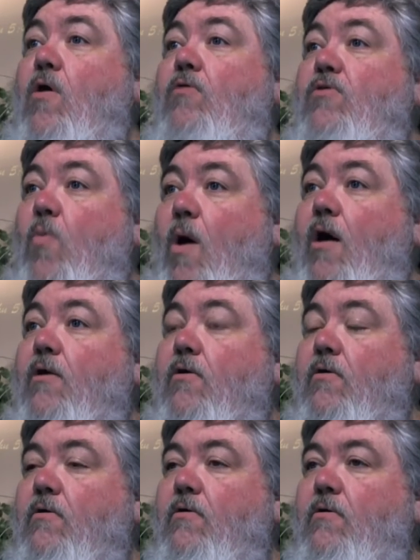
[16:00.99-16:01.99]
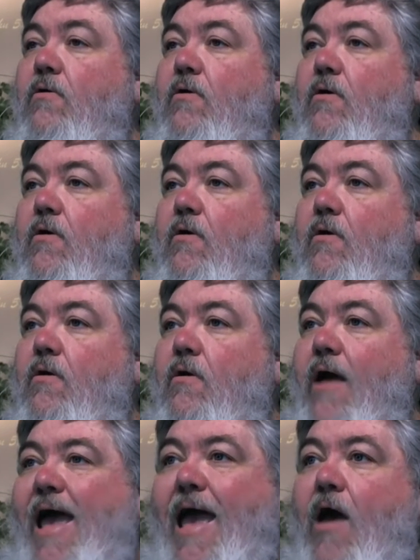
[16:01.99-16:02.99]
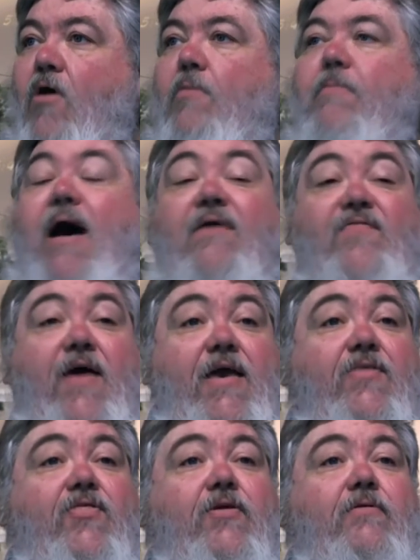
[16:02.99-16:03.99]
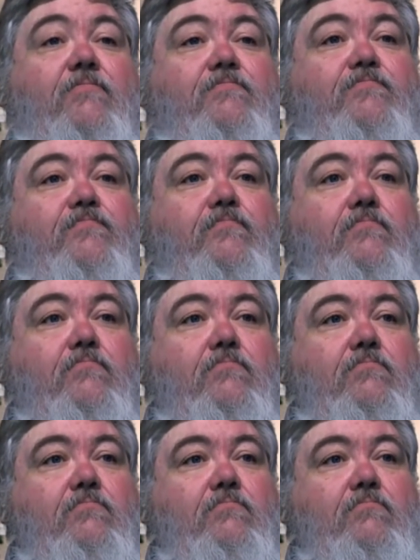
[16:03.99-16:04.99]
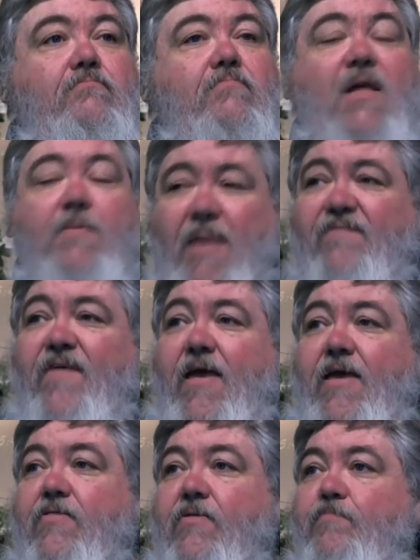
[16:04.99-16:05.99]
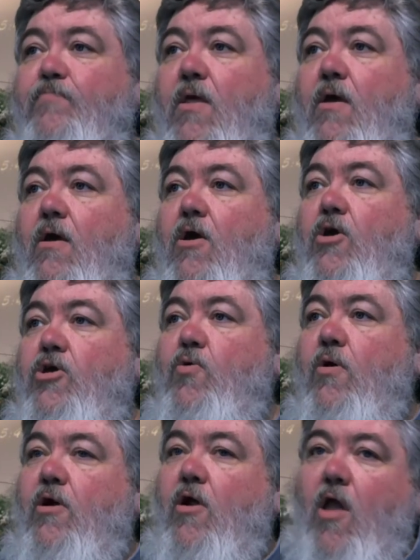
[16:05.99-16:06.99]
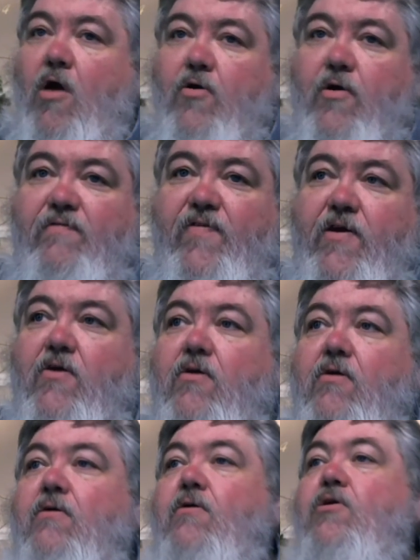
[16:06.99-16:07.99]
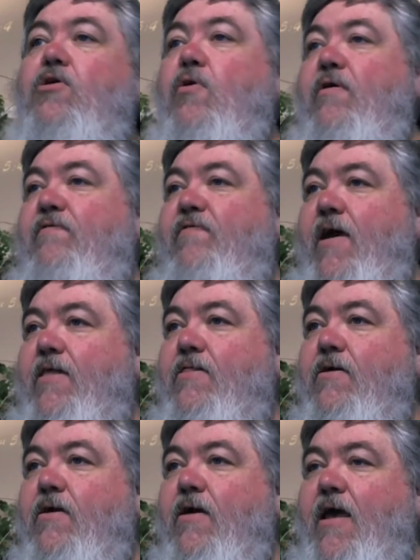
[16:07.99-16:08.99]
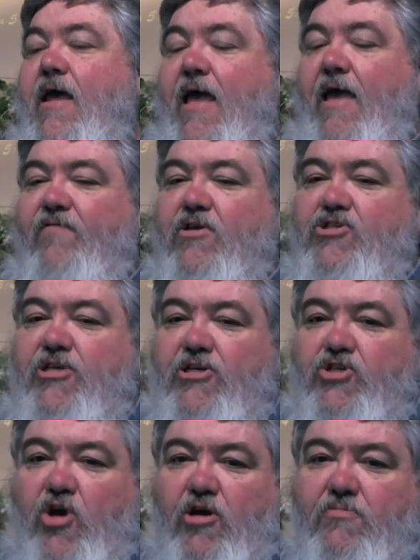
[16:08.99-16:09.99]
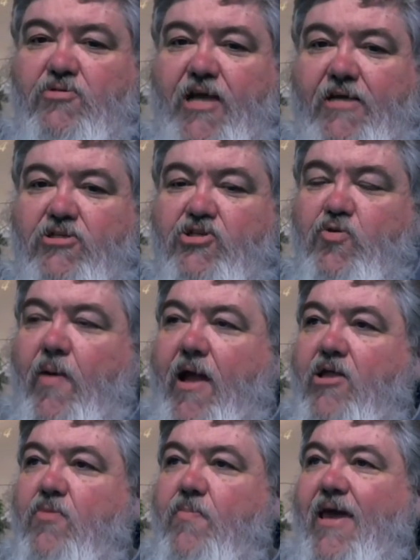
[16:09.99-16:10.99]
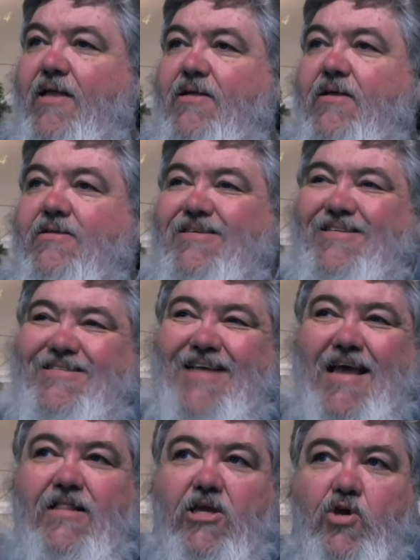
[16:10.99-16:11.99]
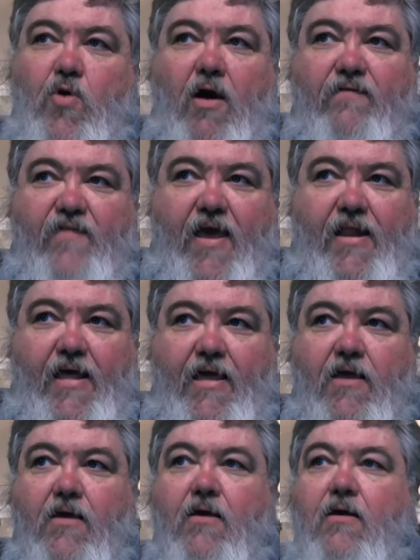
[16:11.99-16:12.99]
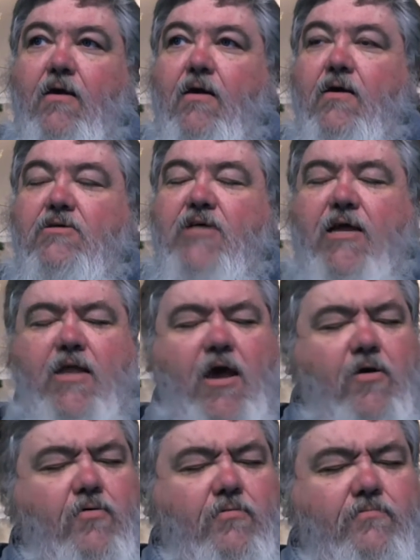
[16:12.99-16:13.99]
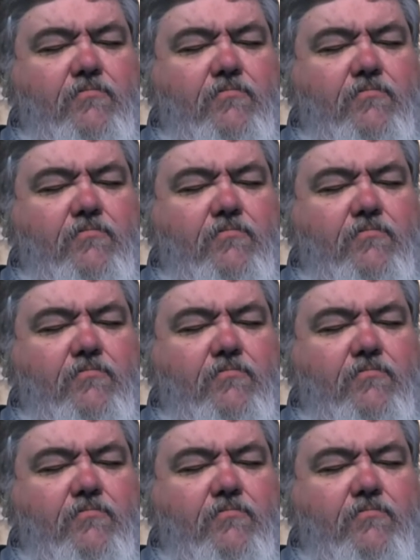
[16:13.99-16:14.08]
on the water. How? By faith. By faith. You are no longer in fear. You're in faith. If you see circumstances around you beginning to say that you are failing, say, no,